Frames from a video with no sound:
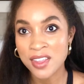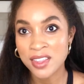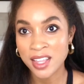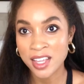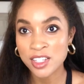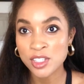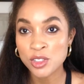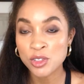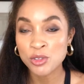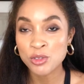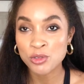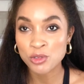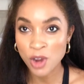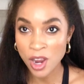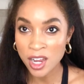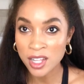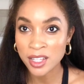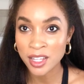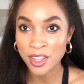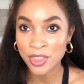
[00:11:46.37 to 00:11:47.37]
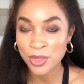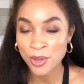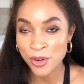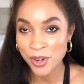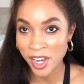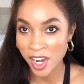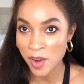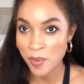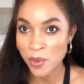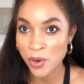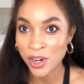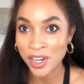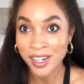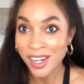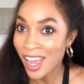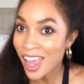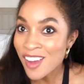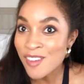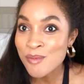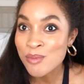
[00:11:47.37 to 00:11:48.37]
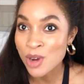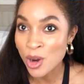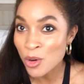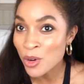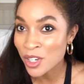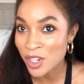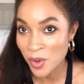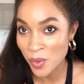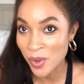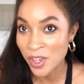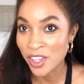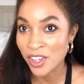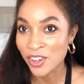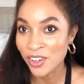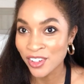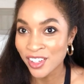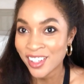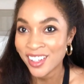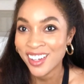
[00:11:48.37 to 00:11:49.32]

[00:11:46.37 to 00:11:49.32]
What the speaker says: like struggling through an airport. And I have broken a wheel.